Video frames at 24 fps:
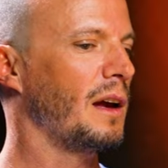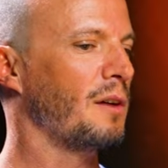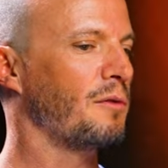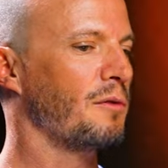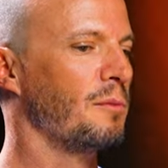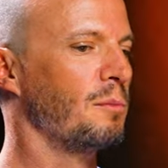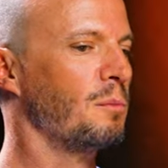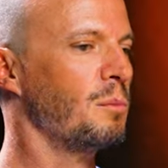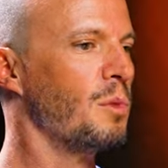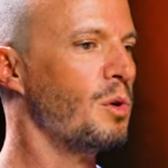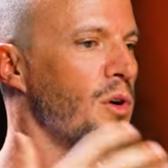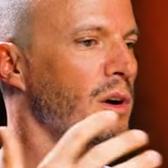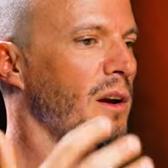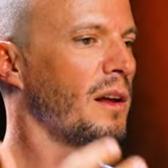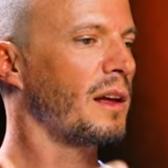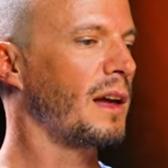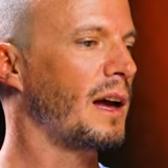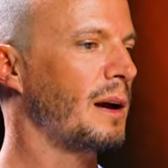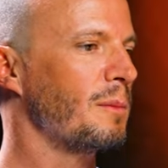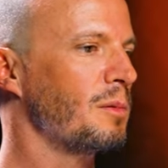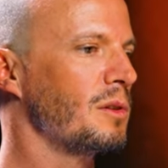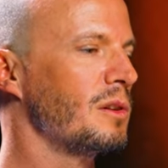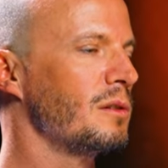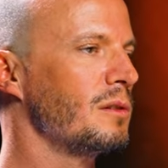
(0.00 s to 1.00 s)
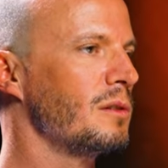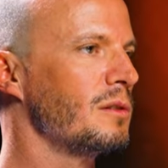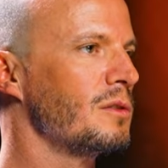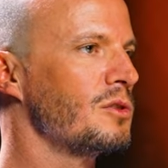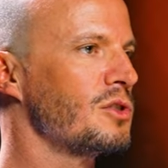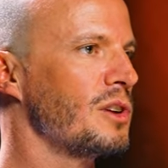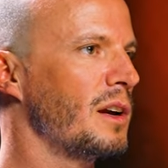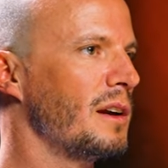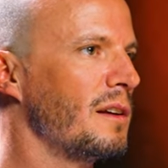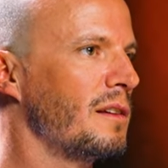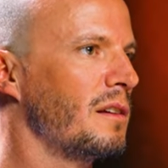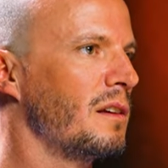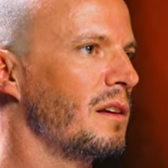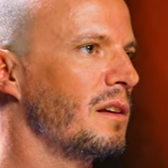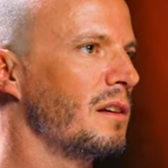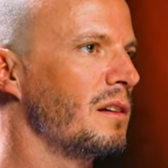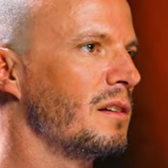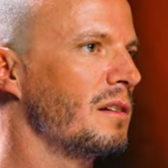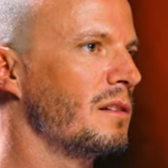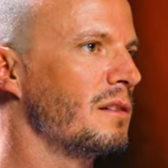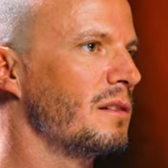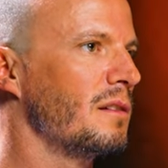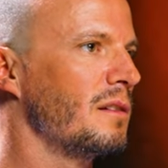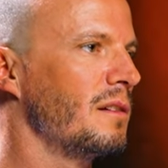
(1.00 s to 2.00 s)
have more capital
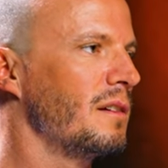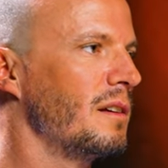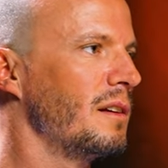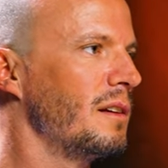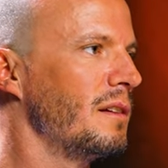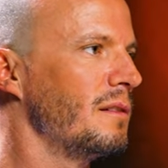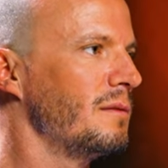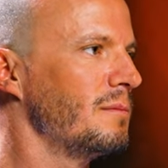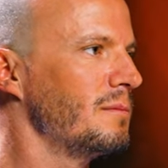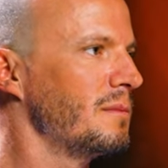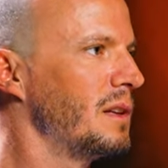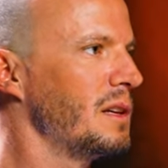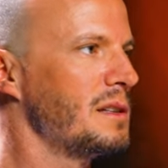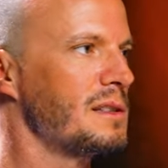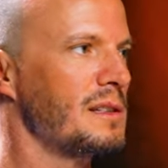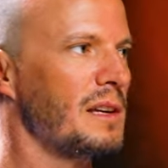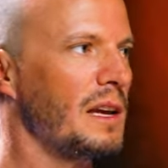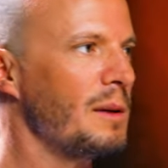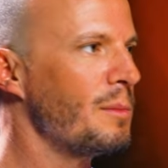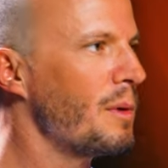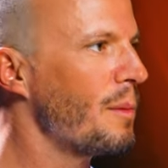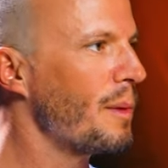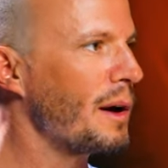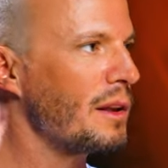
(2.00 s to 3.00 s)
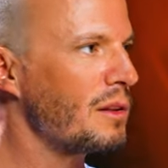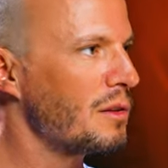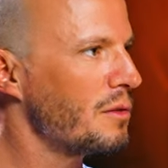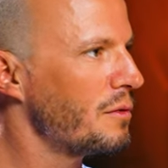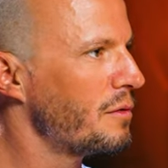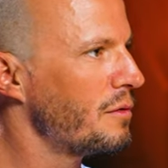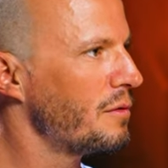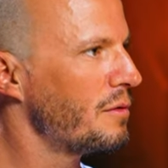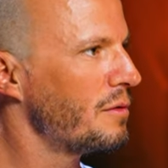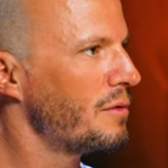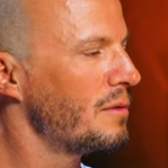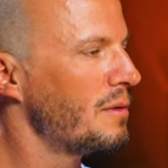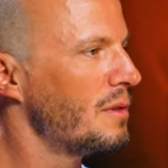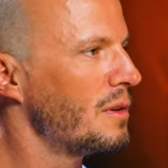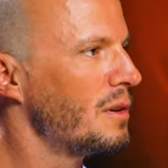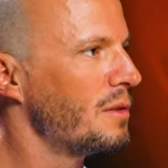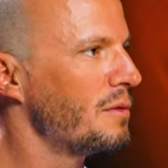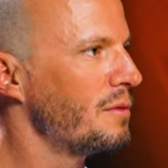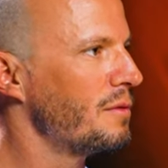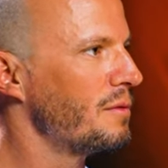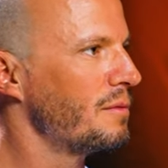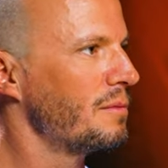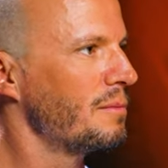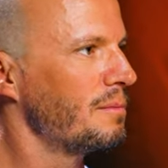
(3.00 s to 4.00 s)
chasing the same amount of,
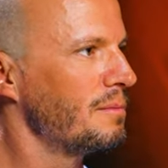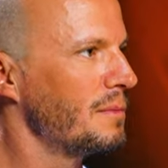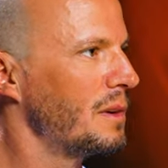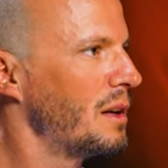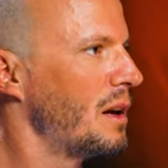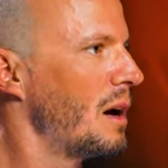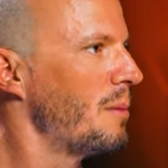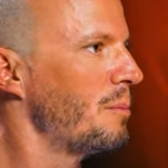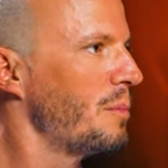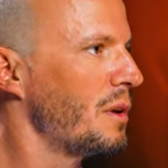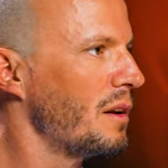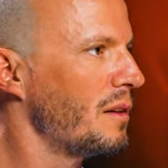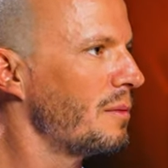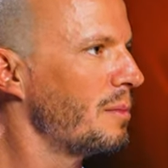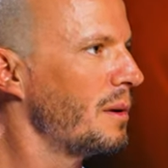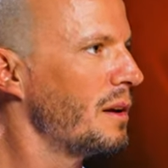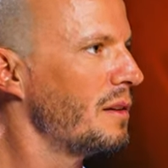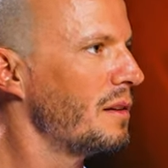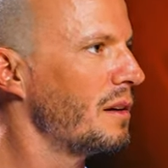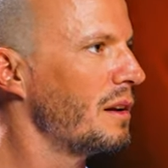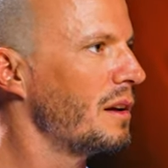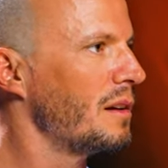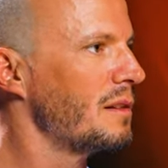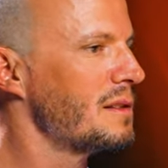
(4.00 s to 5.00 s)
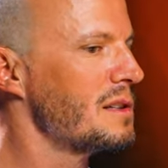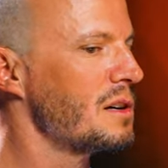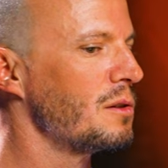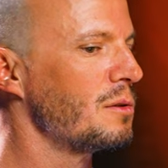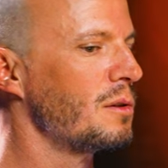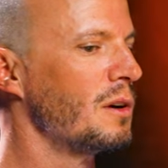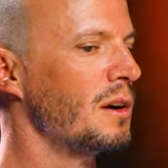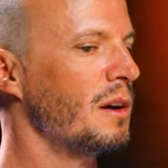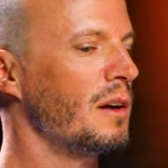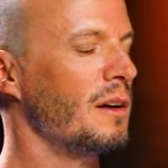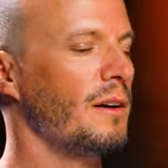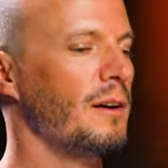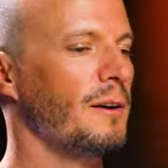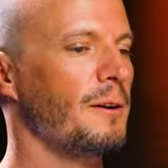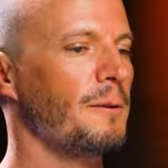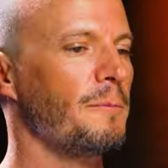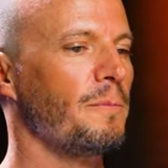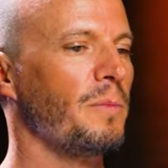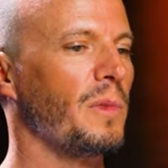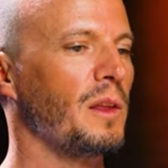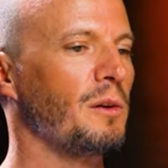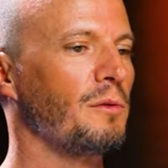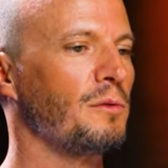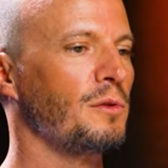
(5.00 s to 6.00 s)
of companies basically. And so
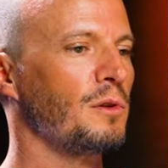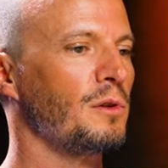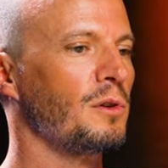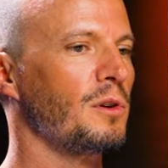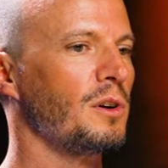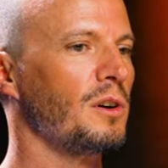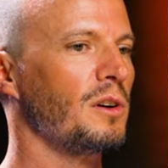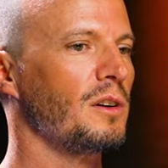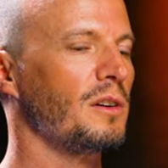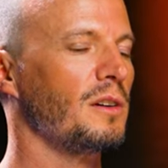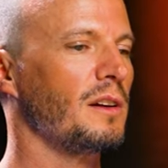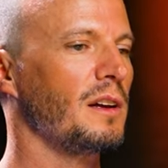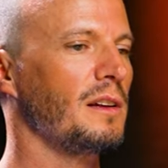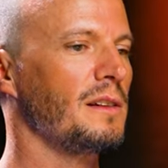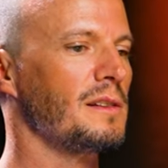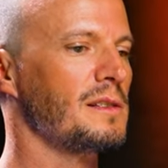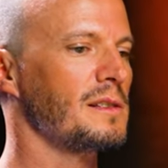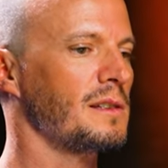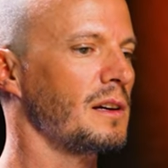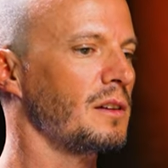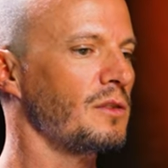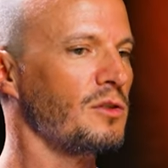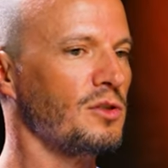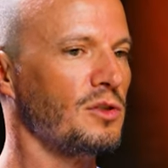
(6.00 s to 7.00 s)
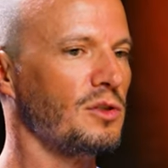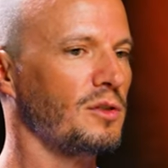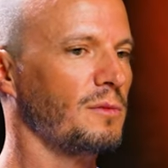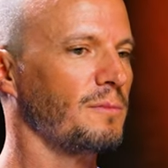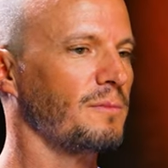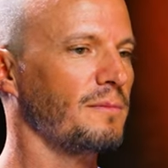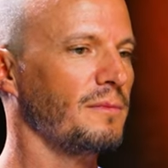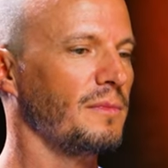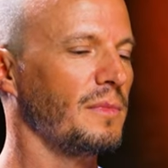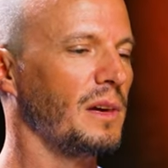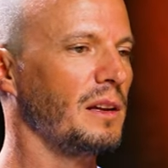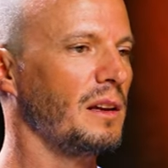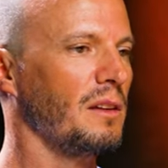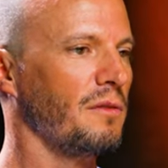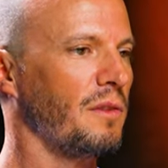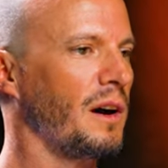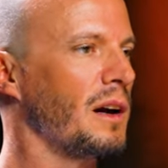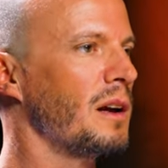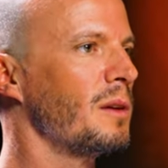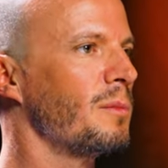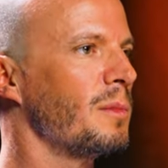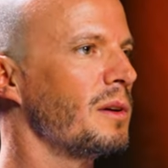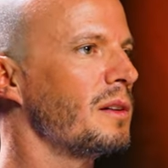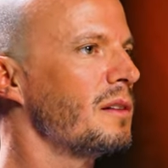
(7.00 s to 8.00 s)
for in such an
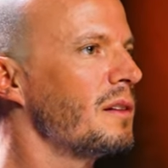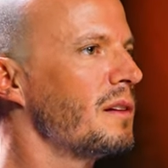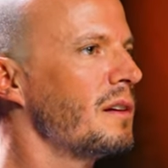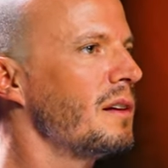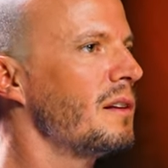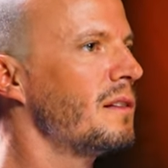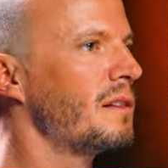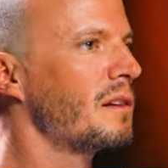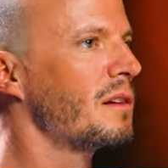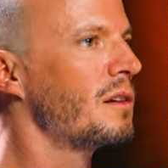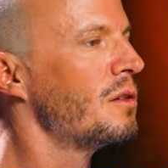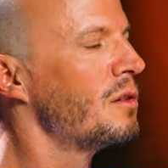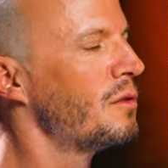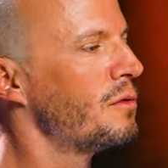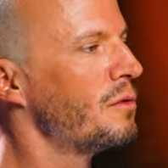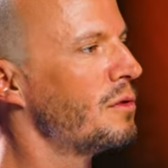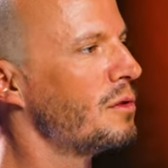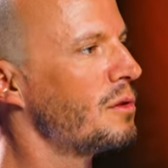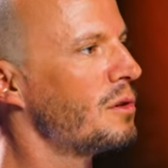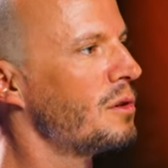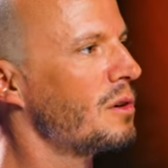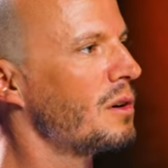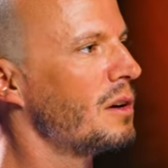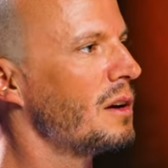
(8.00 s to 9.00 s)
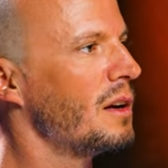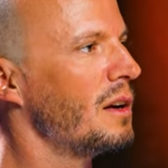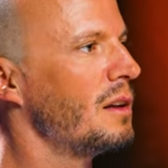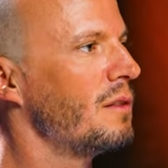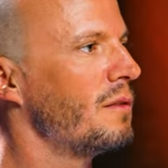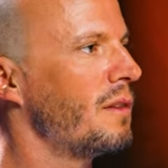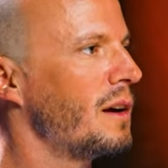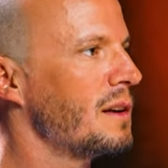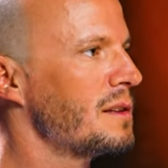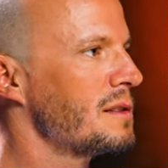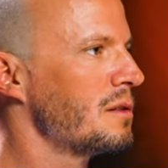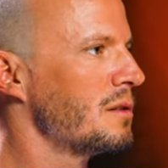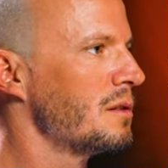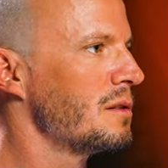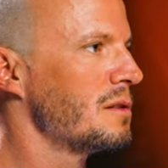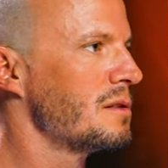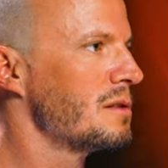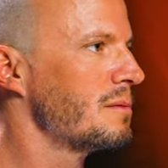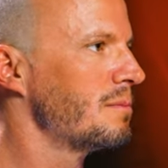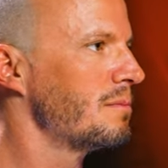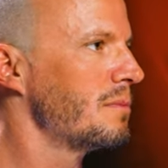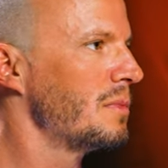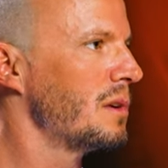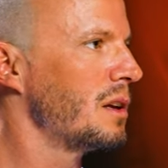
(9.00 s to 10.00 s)
environment, it's good for
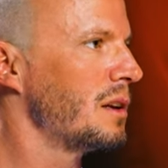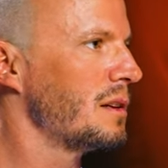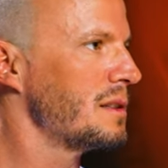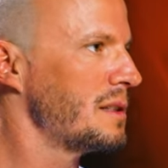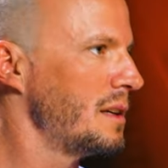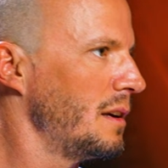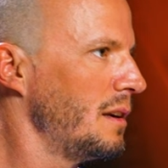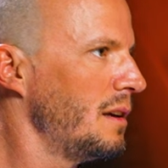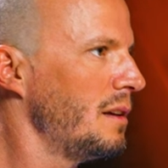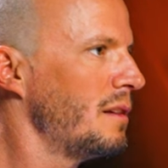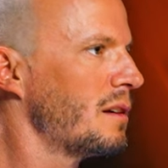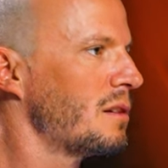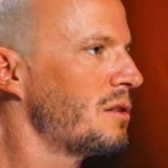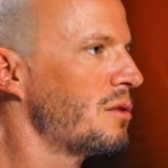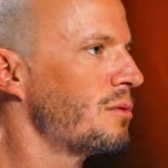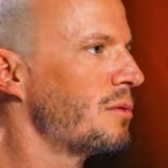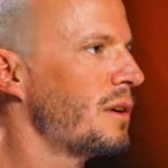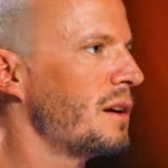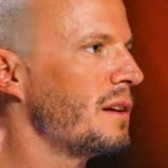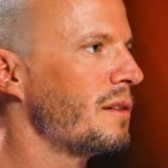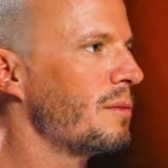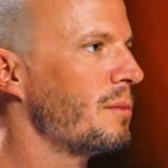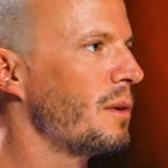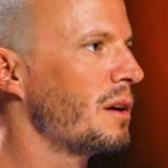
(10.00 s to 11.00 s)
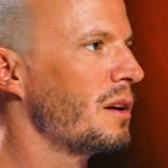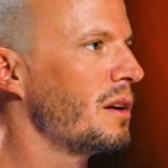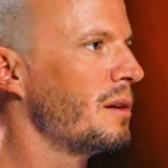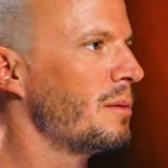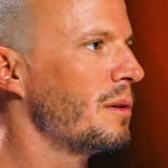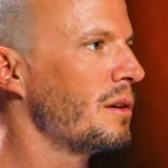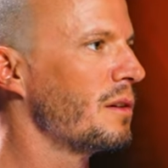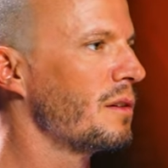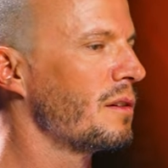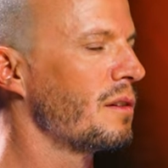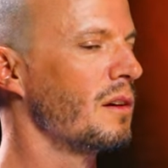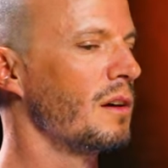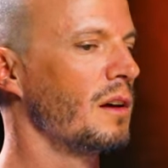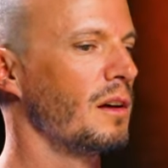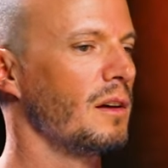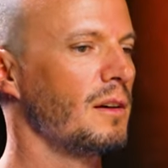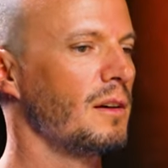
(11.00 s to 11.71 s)
investors and it's easier to raise money because